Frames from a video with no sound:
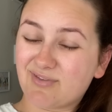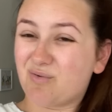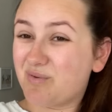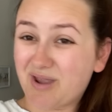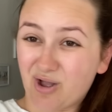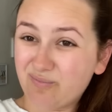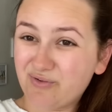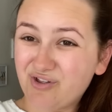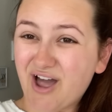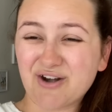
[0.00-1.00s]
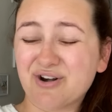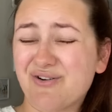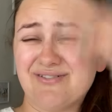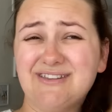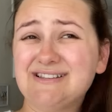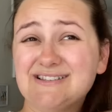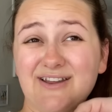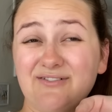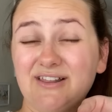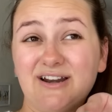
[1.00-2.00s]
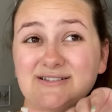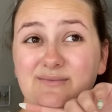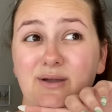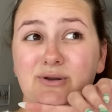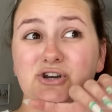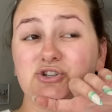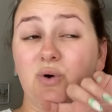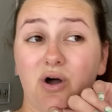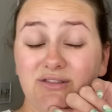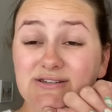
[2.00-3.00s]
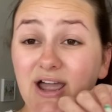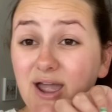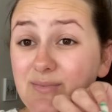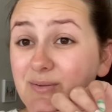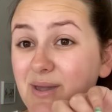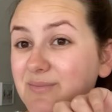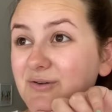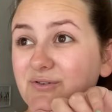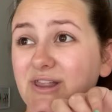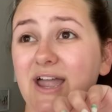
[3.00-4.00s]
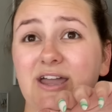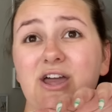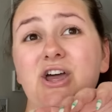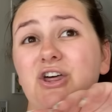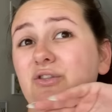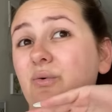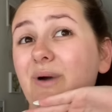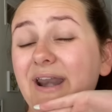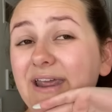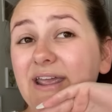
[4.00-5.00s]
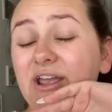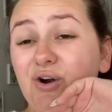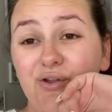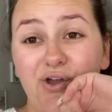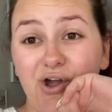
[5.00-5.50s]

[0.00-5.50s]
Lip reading: would be helpful. I don't know. This is definitely not something I'm gonna do all the time, but maybe for like the wedding or the